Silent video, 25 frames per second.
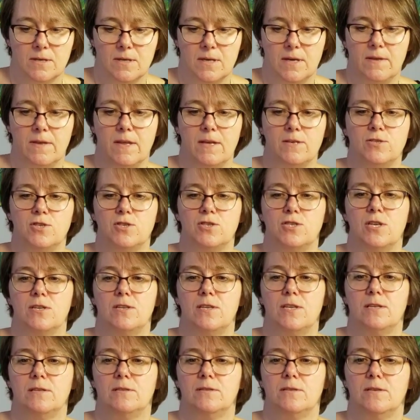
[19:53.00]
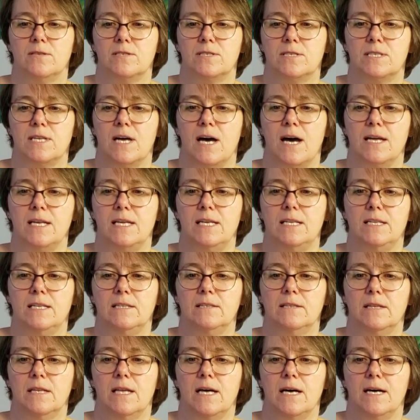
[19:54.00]
And then just this tiny
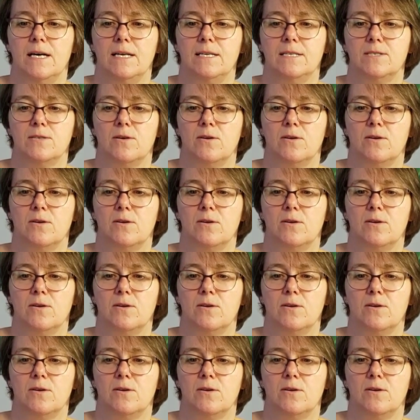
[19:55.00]
little lines